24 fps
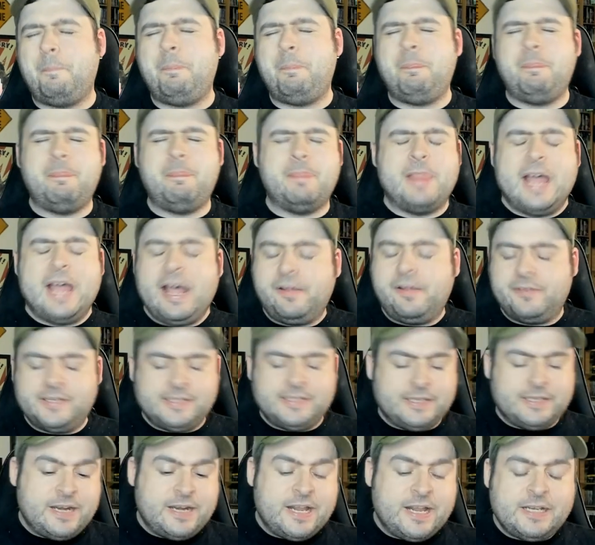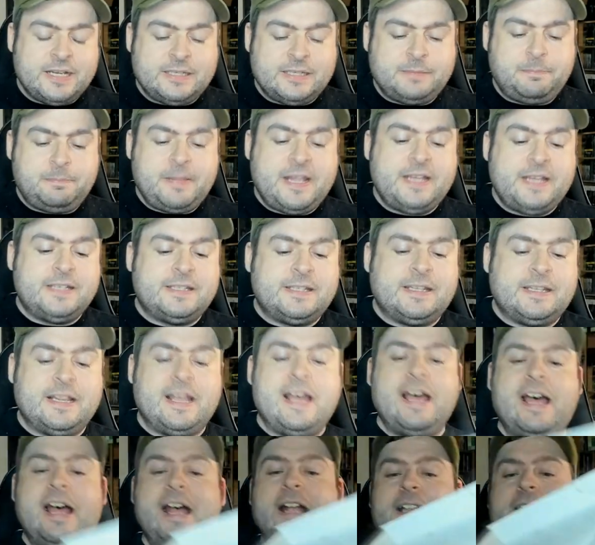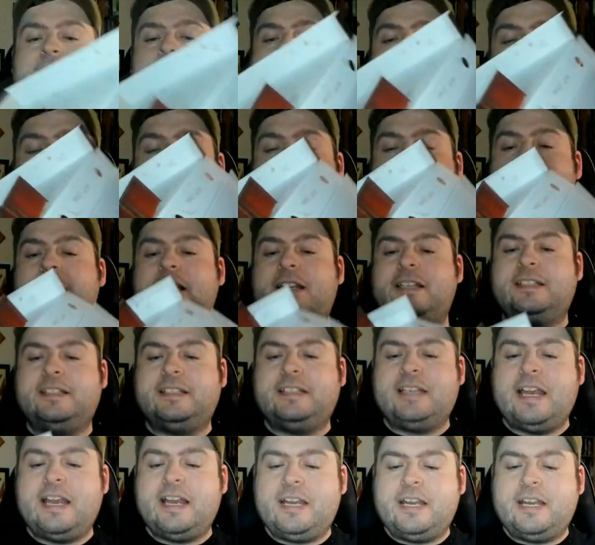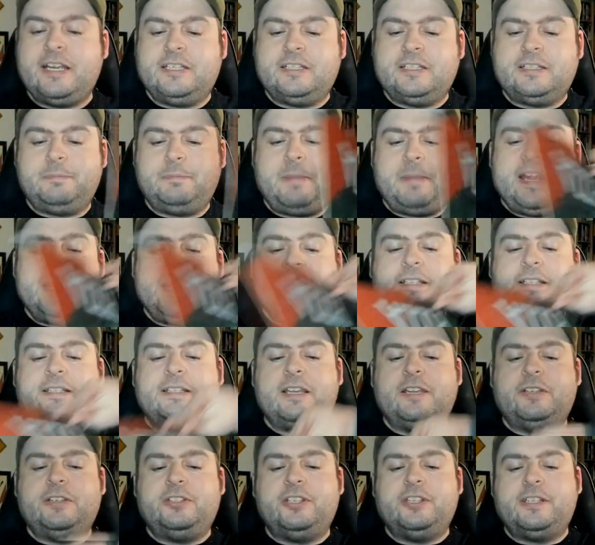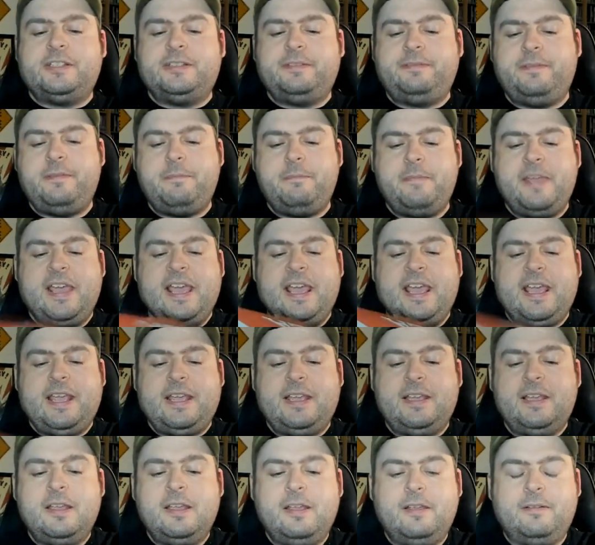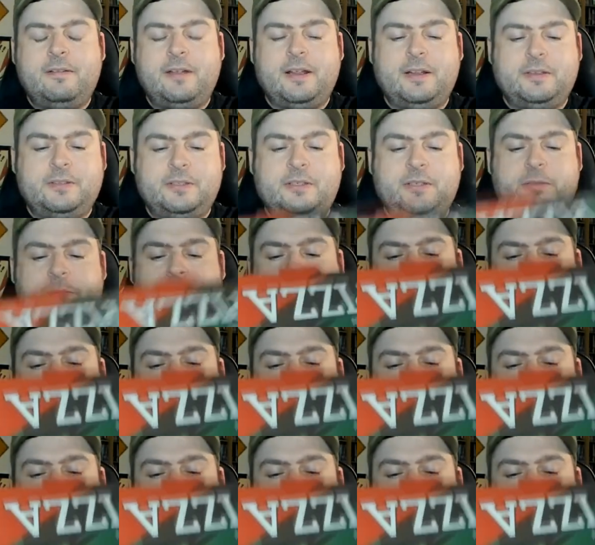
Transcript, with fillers: that was a nice pizza that I had. A nice 10 inch pizza just for me. And I just put,